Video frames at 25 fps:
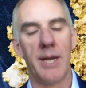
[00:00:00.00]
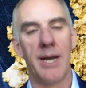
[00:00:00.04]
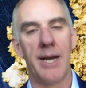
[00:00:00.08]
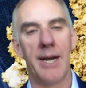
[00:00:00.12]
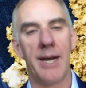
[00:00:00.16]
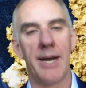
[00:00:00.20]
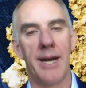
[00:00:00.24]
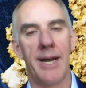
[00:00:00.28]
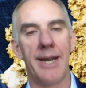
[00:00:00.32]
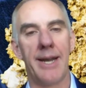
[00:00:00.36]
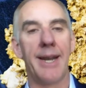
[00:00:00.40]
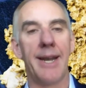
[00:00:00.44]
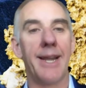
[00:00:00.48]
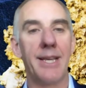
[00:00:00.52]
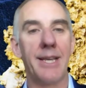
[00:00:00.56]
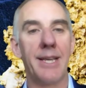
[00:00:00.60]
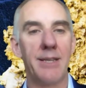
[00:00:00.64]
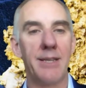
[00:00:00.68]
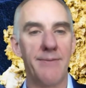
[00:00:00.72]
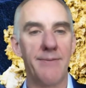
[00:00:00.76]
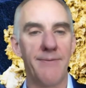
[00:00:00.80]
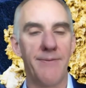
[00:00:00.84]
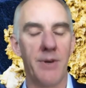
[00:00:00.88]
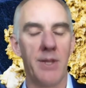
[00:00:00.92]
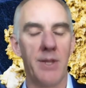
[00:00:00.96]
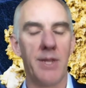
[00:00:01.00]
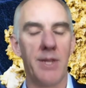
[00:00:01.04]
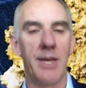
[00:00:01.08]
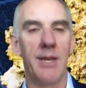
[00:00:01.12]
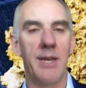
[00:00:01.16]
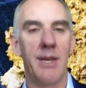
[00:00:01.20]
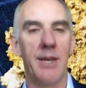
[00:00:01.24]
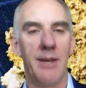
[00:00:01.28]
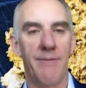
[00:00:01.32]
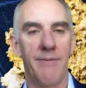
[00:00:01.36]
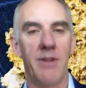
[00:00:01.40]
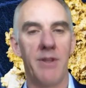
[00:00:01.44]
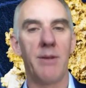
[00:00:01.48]
at least for
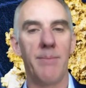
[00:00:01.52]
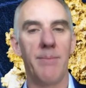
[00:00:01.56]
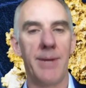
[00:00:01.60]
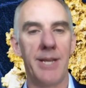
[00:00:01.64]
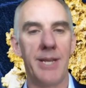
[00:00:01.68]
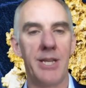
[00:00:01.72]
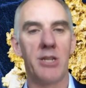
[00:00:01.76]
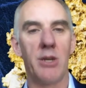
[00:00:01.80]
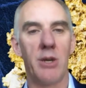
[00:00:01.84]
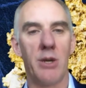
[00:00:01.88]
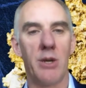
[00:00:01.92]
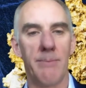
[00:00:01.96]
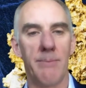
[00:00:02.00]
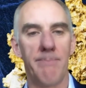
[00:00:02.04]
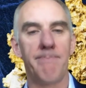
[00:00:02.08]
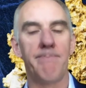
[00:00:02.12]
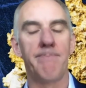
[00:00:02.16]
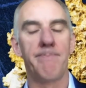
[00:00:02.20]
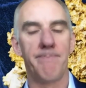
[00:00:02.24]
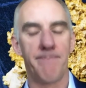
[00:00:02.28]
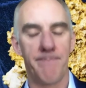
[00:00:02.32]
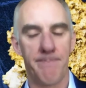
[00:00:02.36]
the midterm.